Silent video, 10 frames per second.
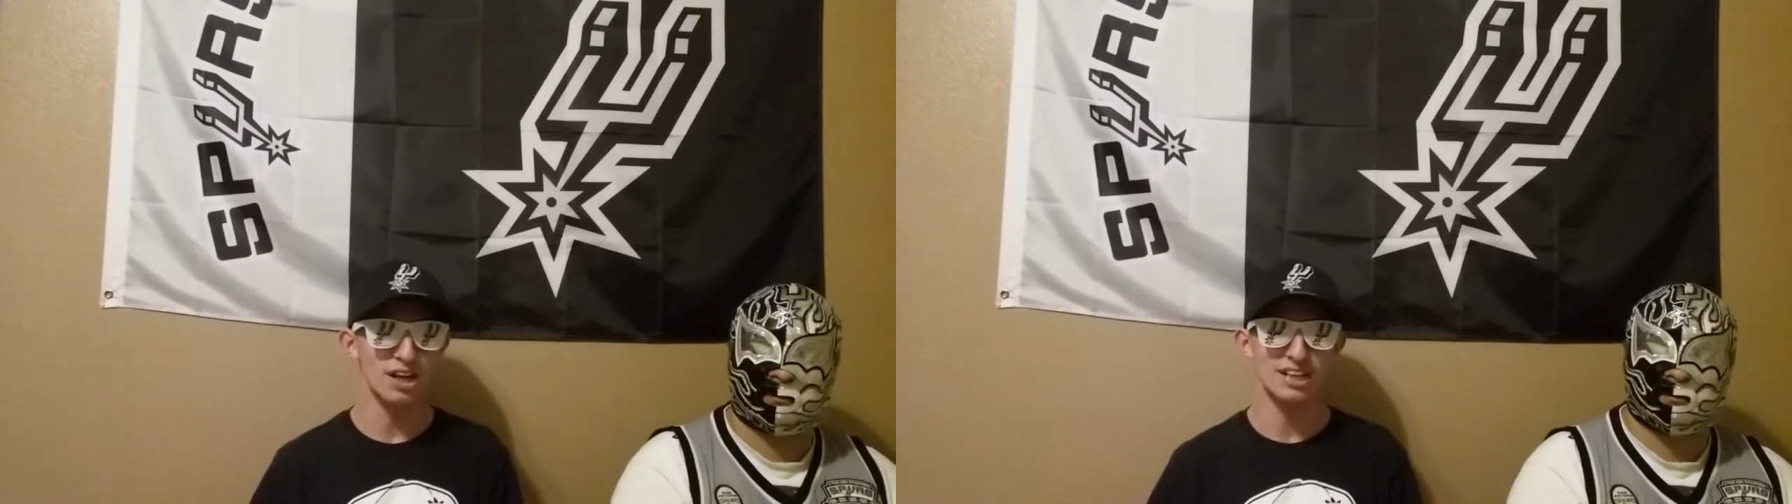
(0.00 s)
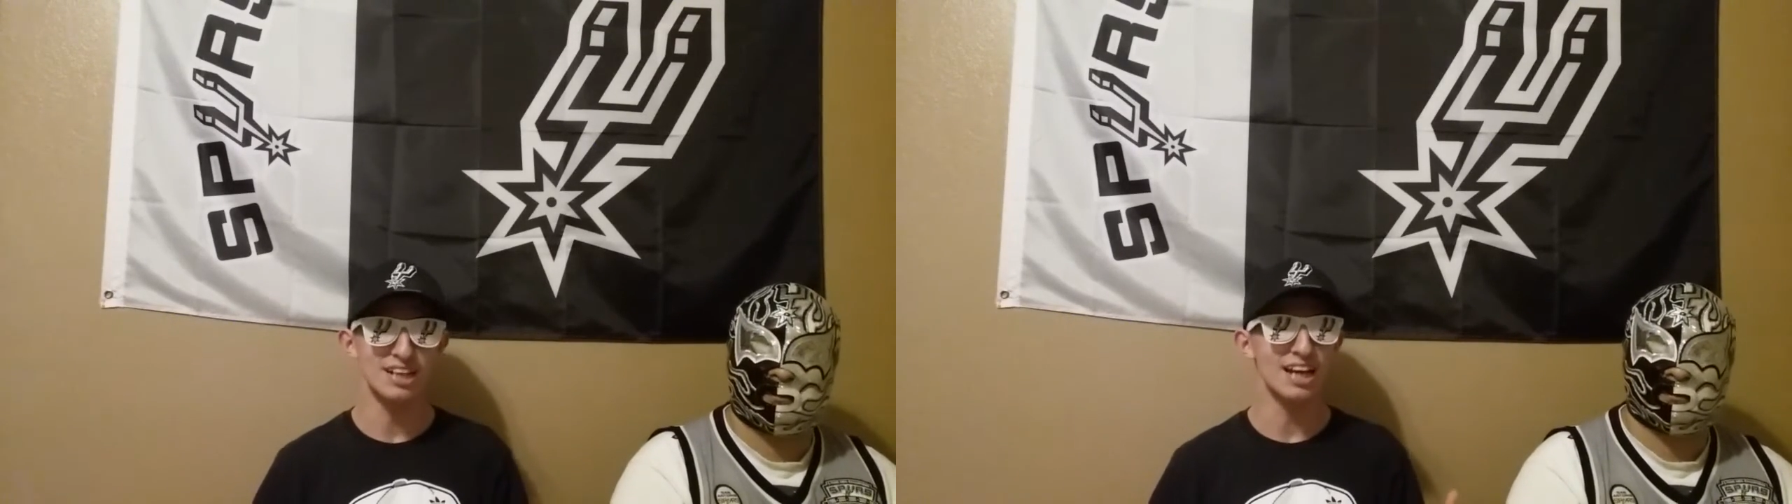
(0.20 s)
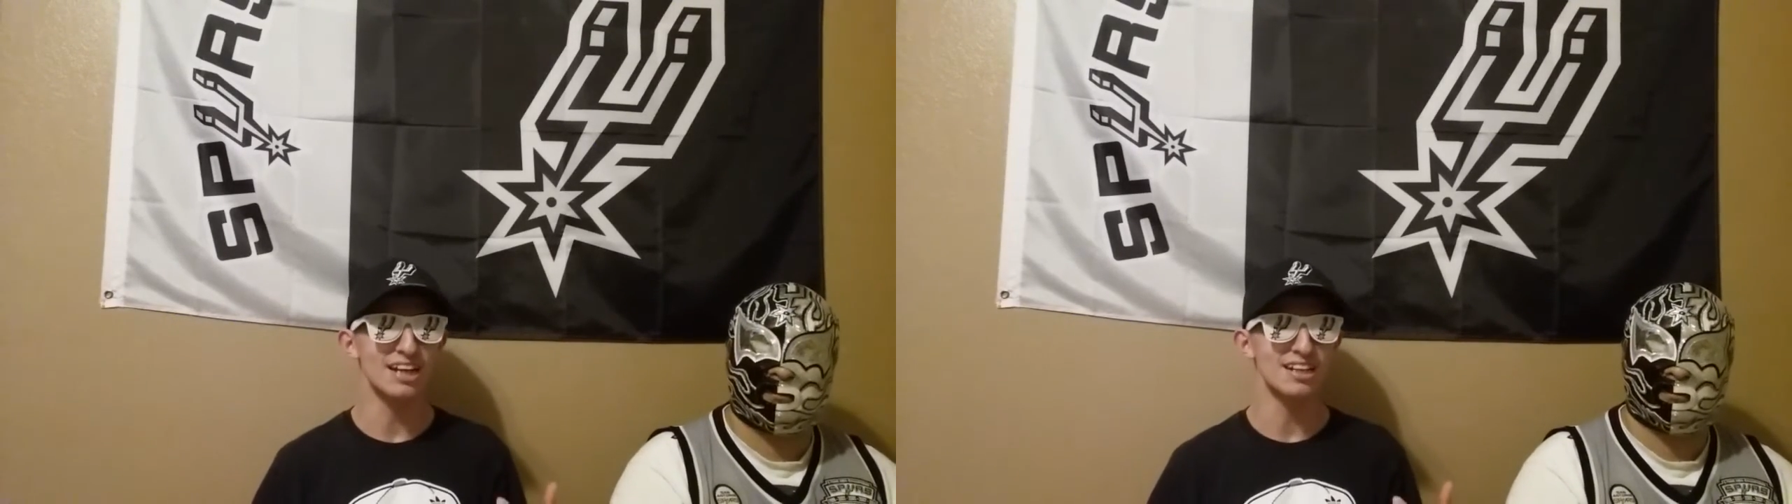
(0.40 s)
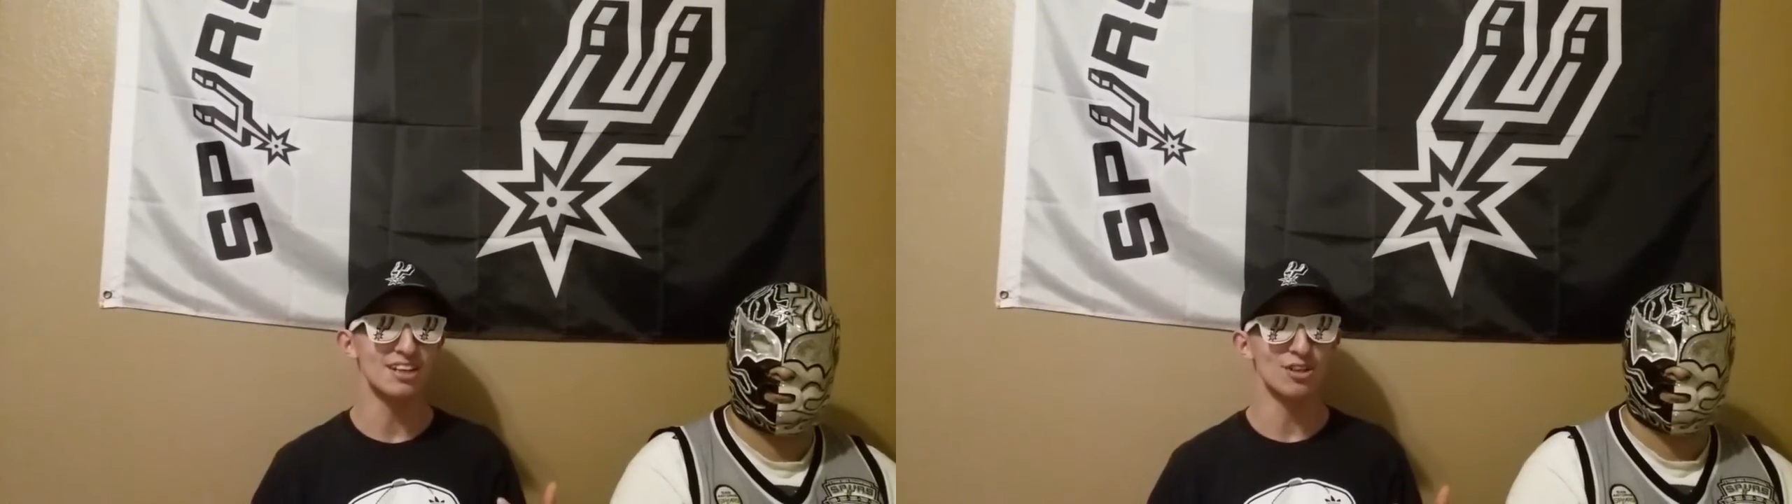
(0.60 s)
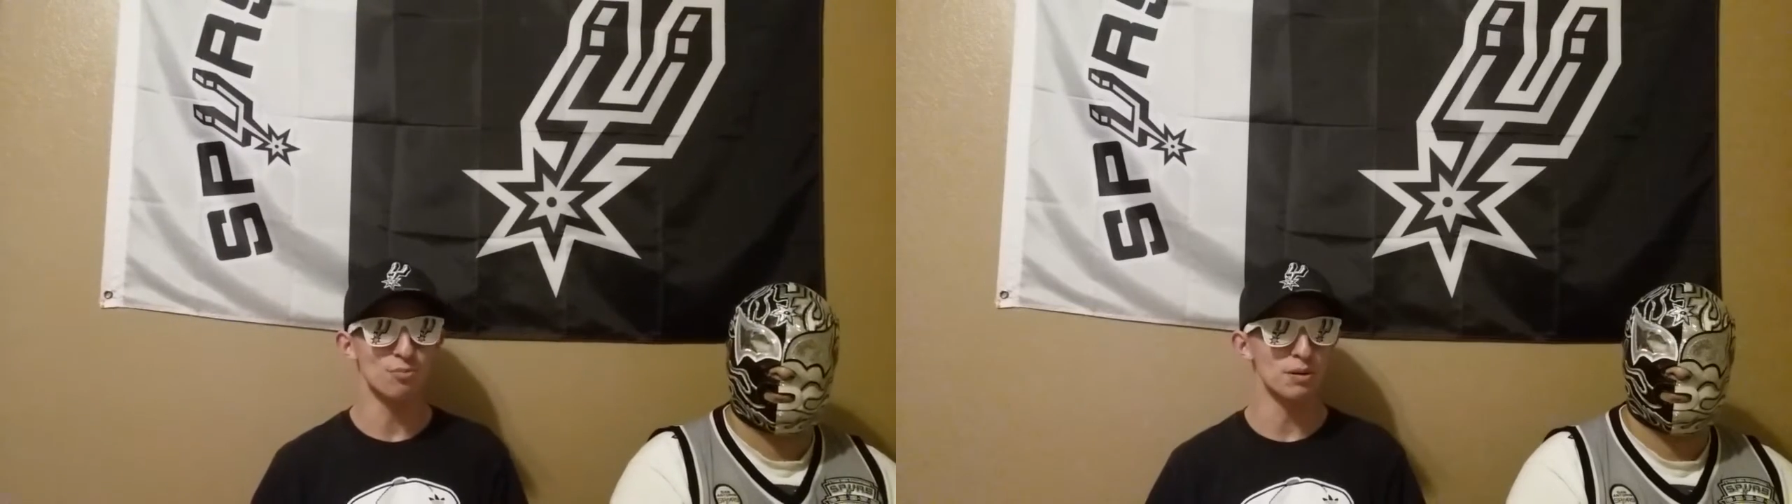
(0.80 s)
and
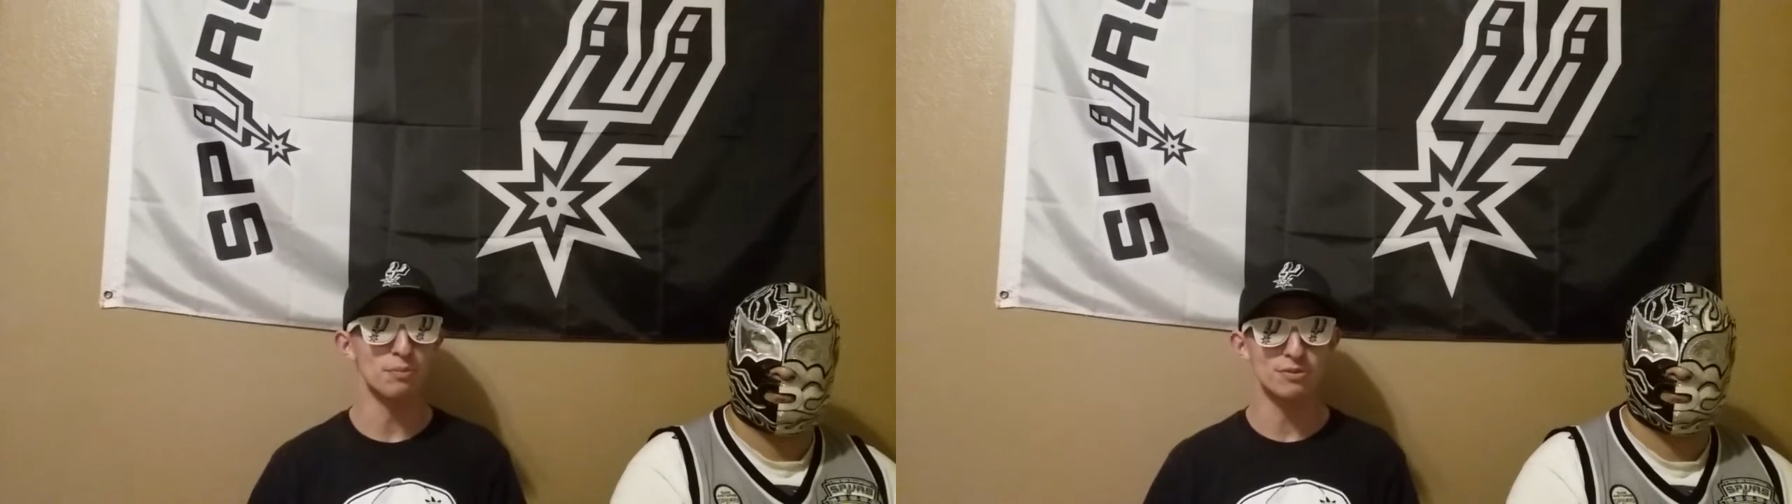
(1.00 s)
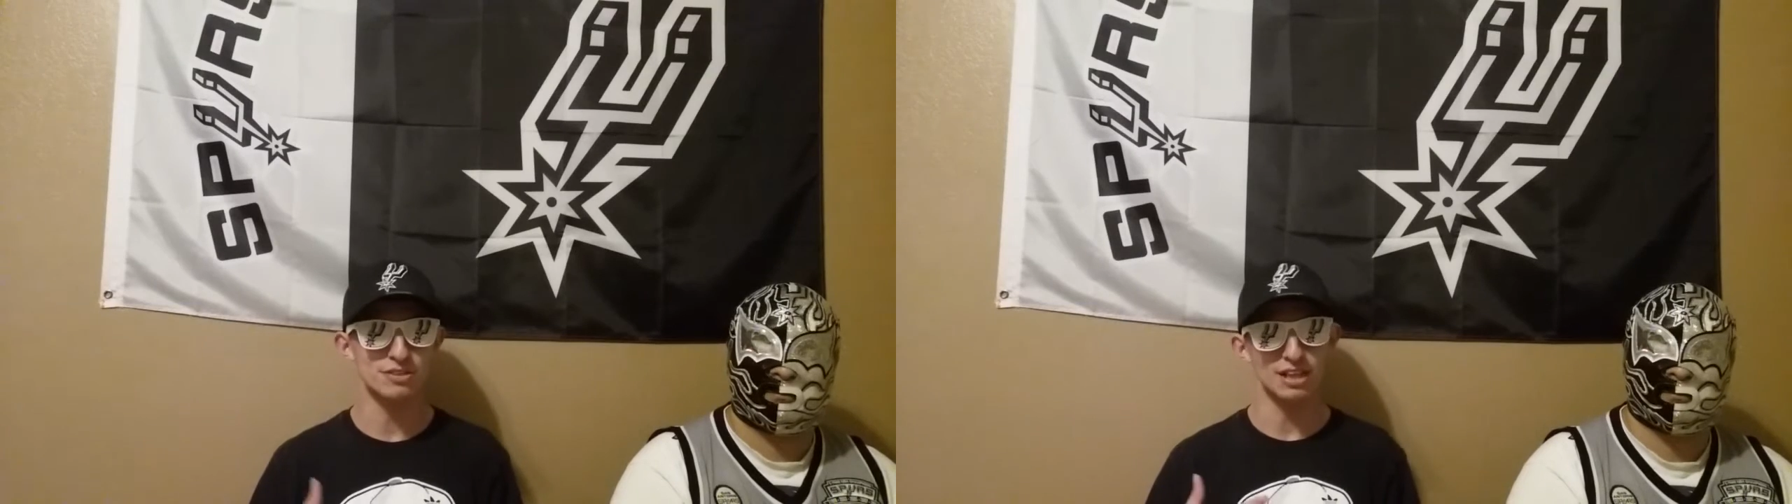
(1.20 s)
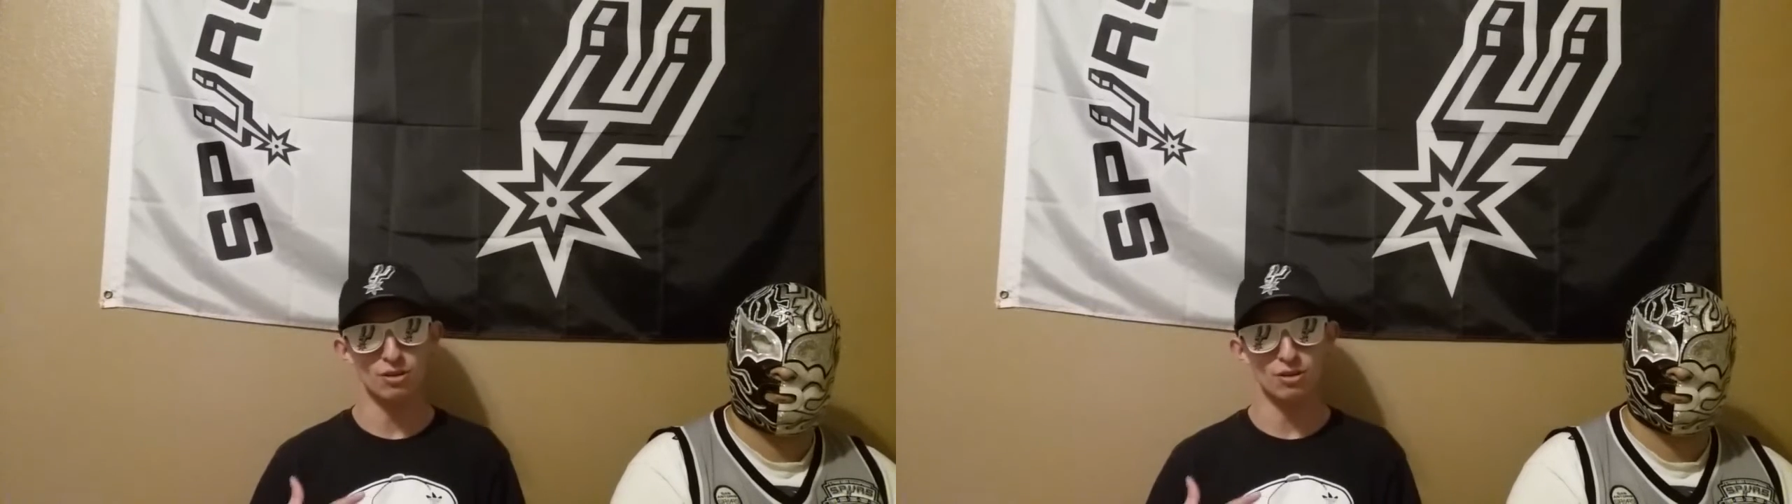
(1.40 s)
people say,